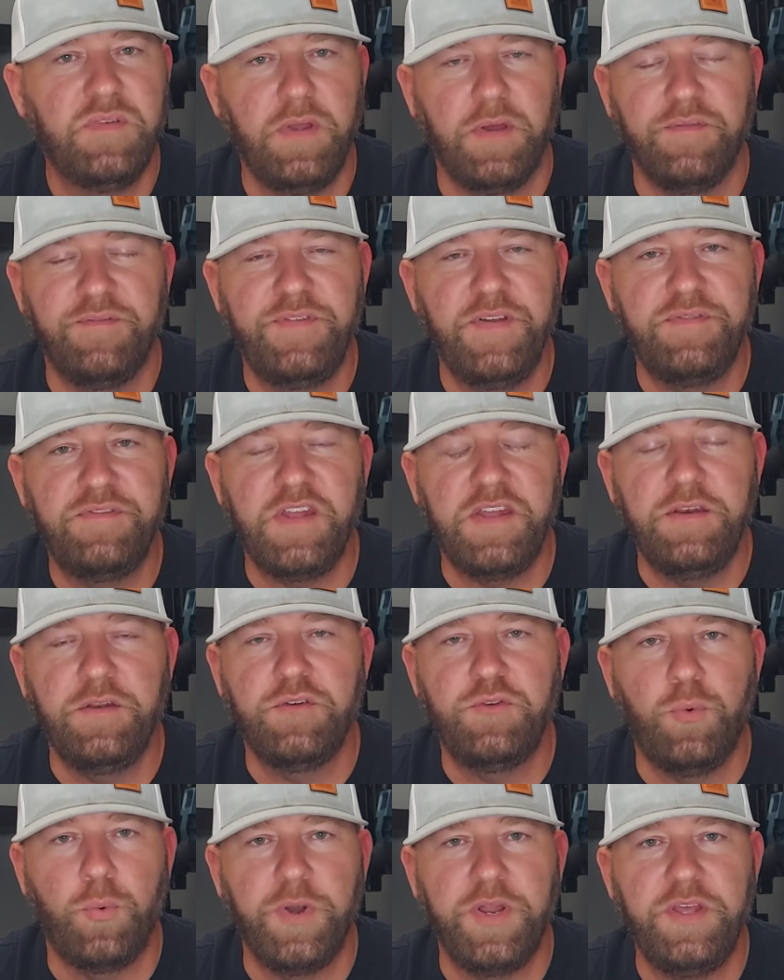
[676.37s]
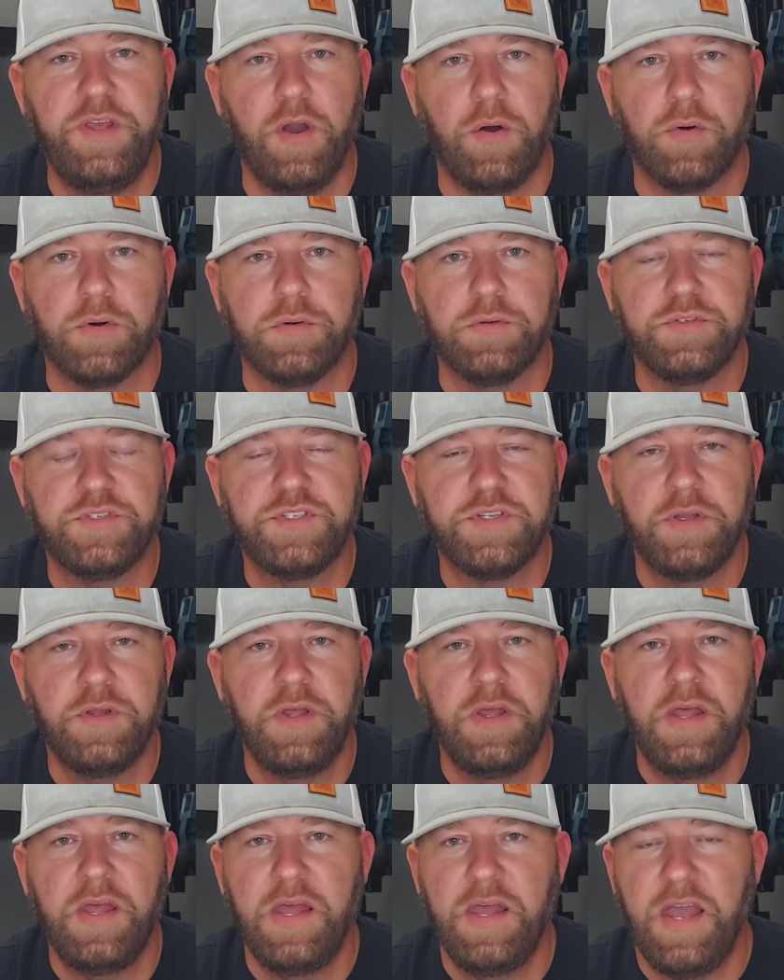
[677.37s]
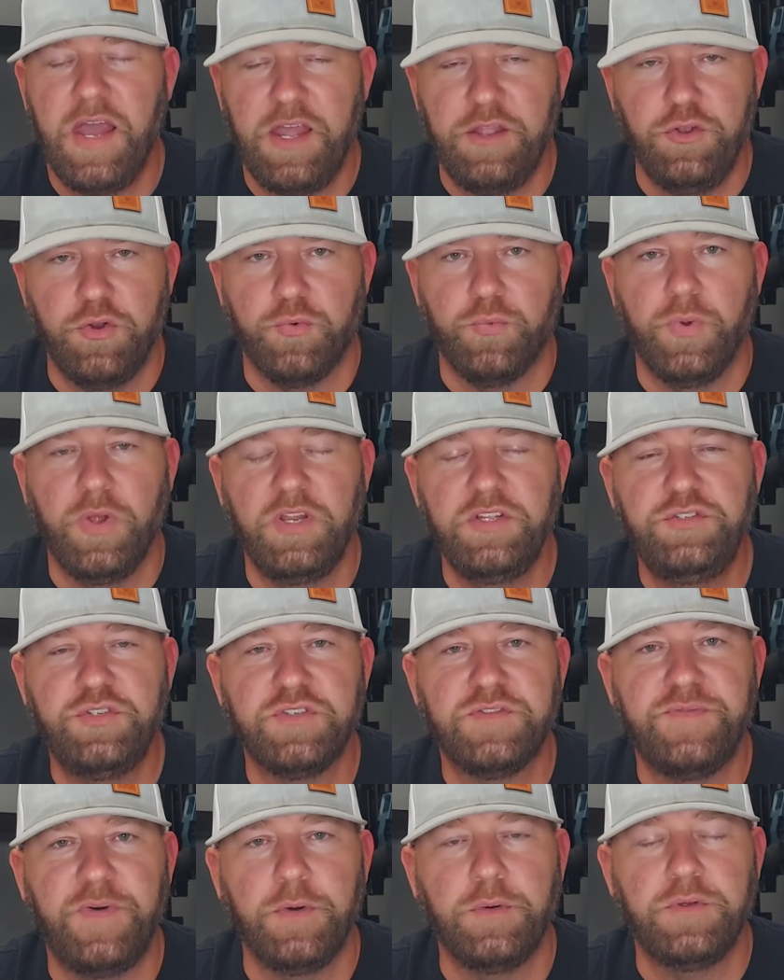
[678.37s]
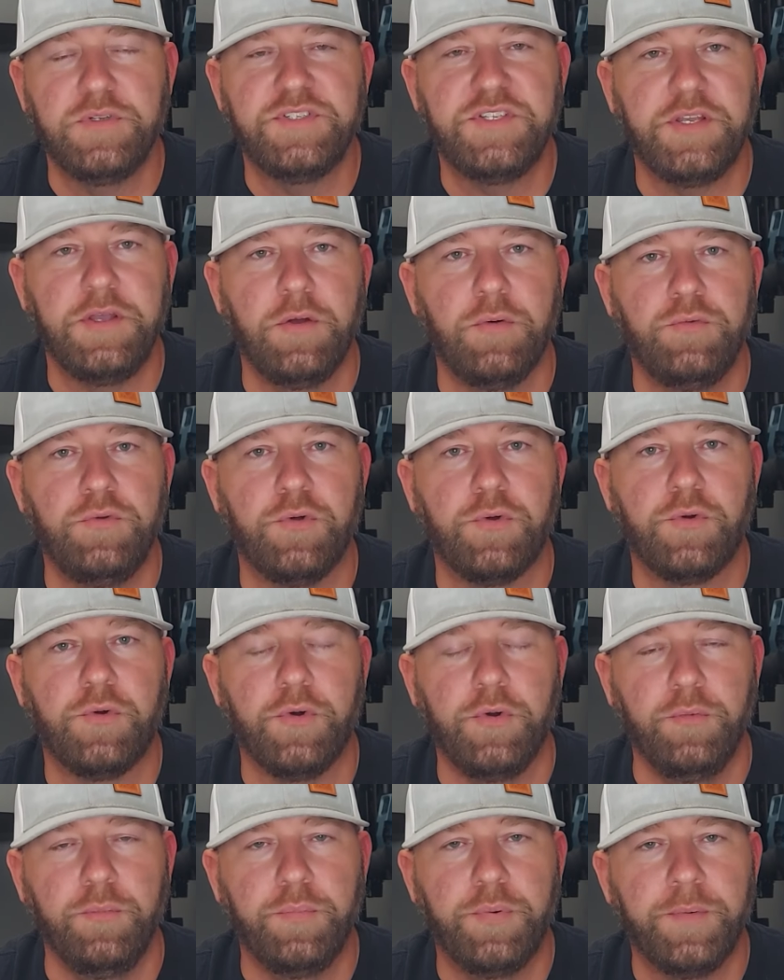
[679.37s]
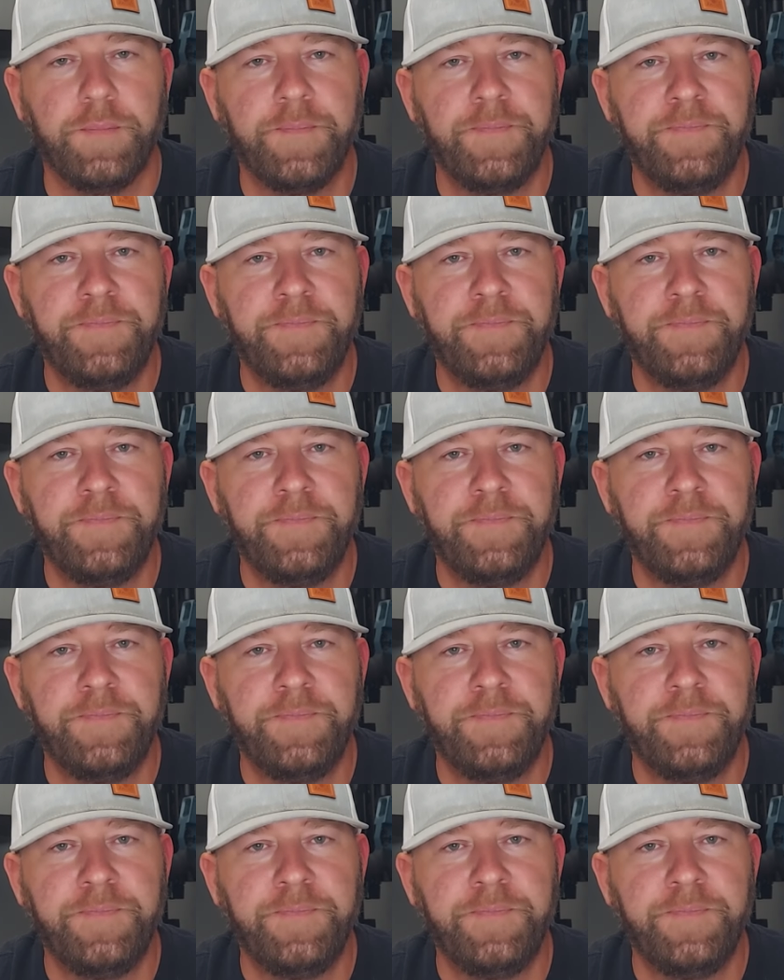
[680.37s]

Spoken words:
15 to 20 yards, and you're really just focusing on your group.